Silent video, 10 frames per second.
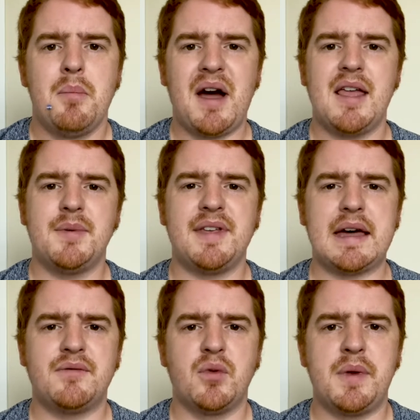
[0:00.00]
My name is
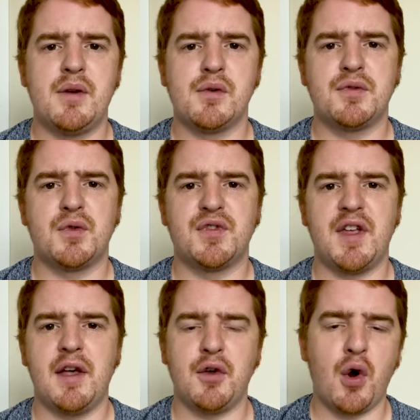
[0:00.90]
Adam from
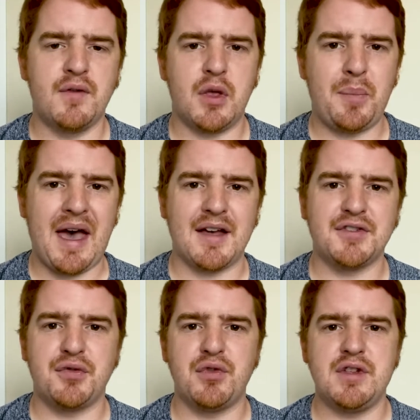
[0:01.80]
Herosforsale, and over the past
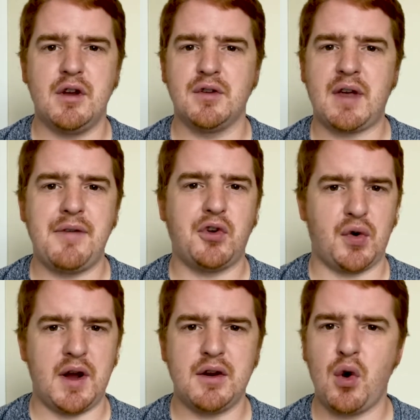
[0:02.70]
3 years, I've
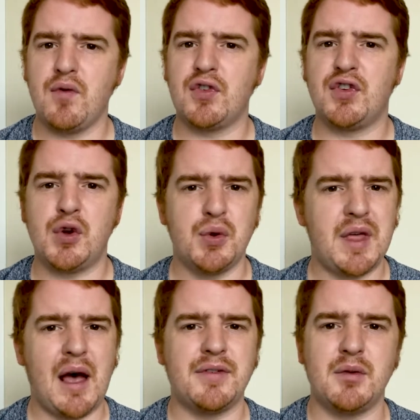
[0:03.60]
created over
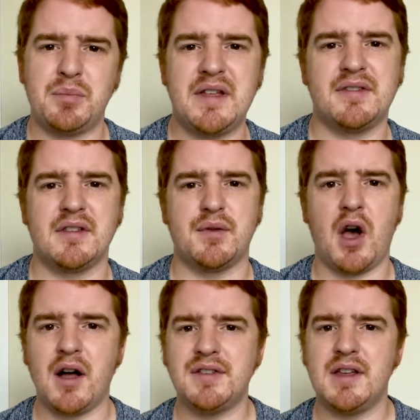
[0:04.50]
2,000 pieces of
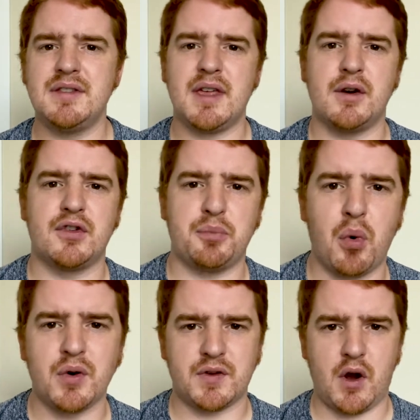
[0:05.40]
content that are
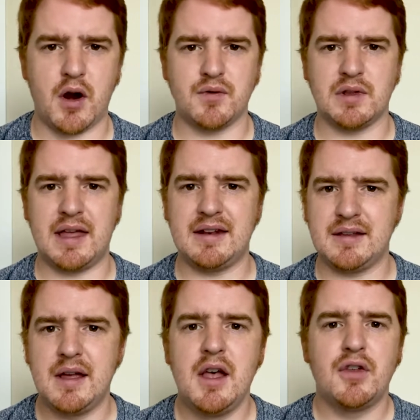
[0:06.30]
sports card related.
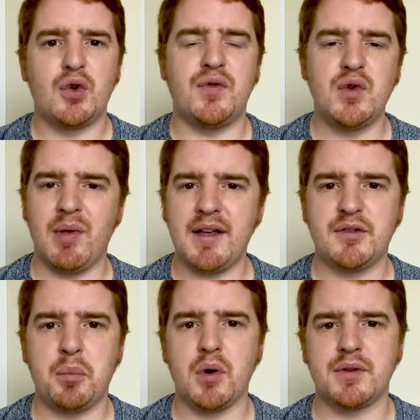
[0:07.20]
So if you like
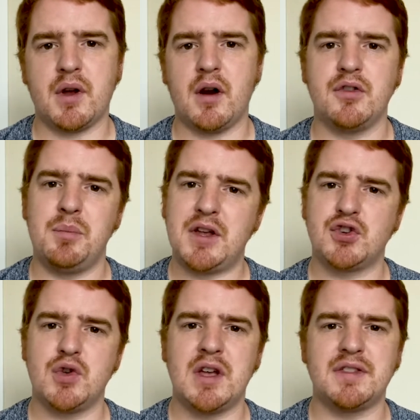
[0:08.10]
sports cards, make sure
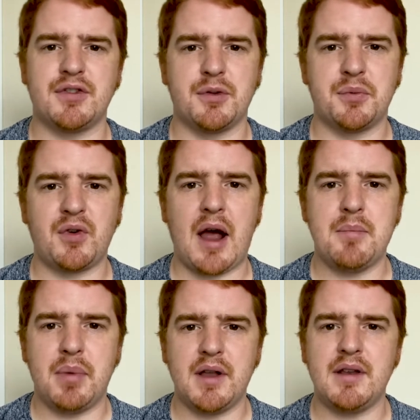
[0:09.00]
you hit the subscribe
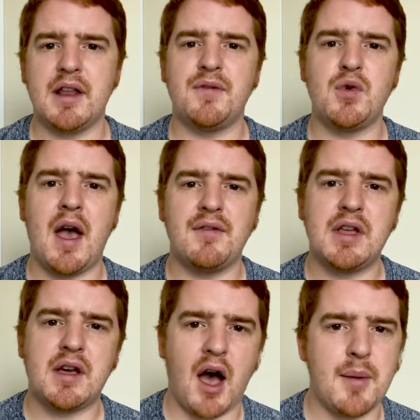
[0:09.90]
button, and if you have any
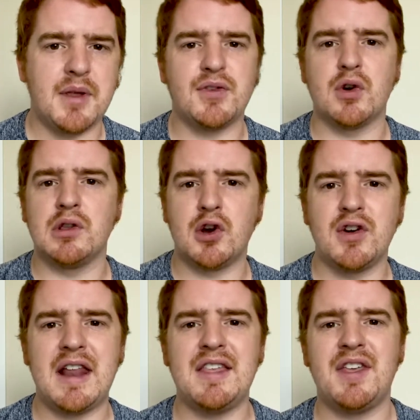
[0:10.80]
comments or learned
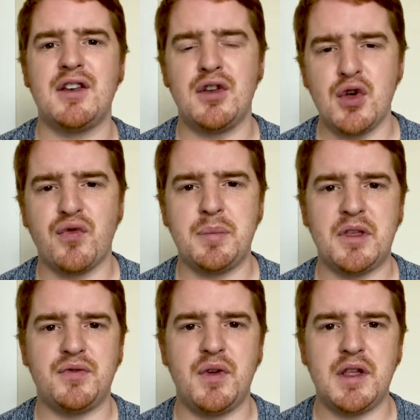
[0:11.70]
anything new from
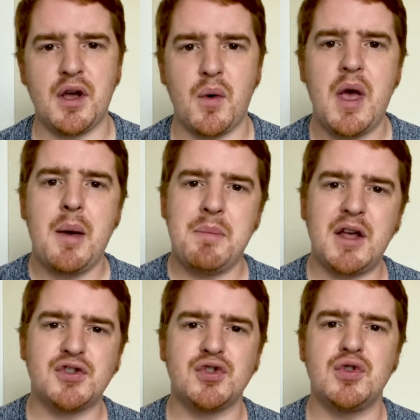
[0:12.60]
this video, make
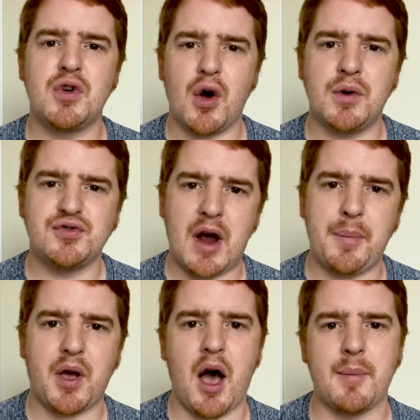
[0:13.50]
sure you go and drop a
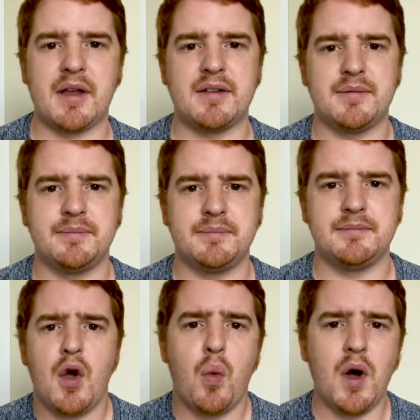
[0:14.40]
comment.
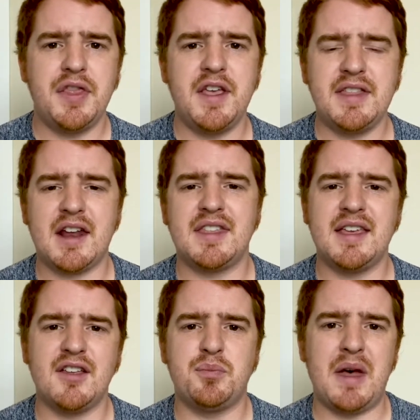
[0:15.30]
One thing that I think
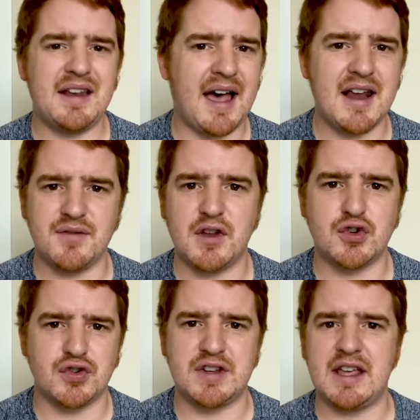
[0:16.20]
has been kind of
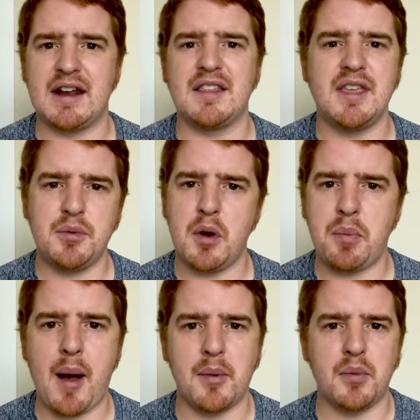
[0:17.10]
interesting, and I think they're
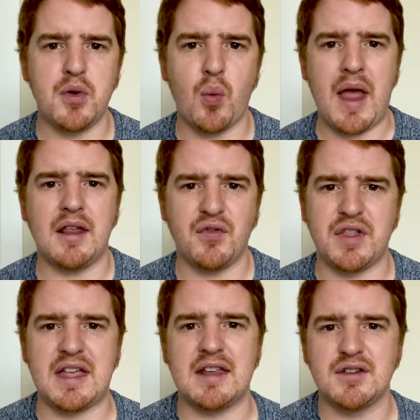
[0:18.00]
probably waiting for the
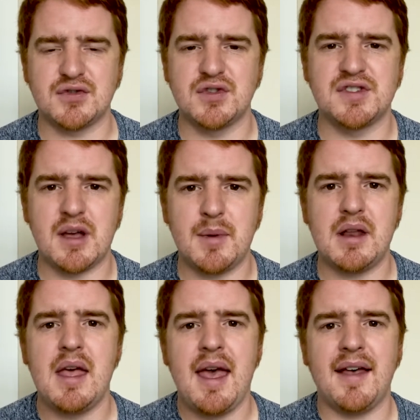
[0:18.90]
industry summit,
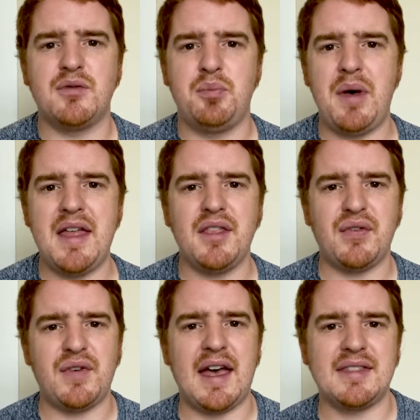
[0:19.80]
has been the
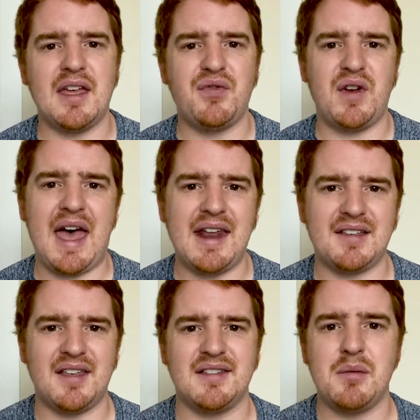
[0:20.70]
fact that Fanatics
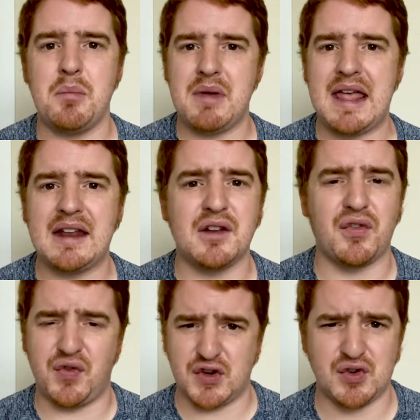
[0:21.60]
hasn't made an
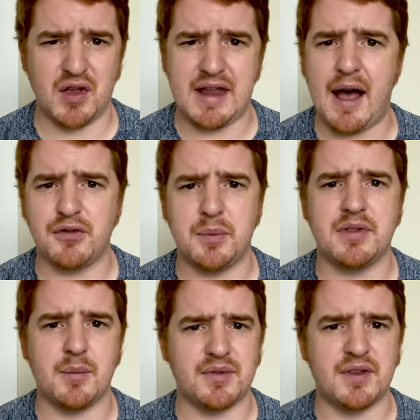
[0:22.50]
official announcement
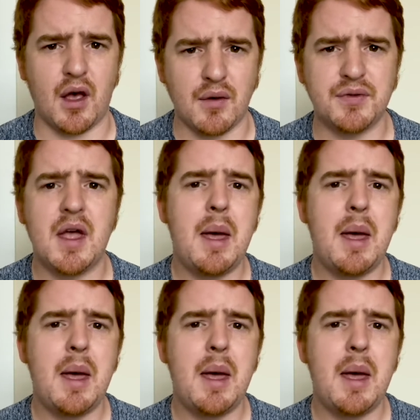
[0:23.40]
themselves.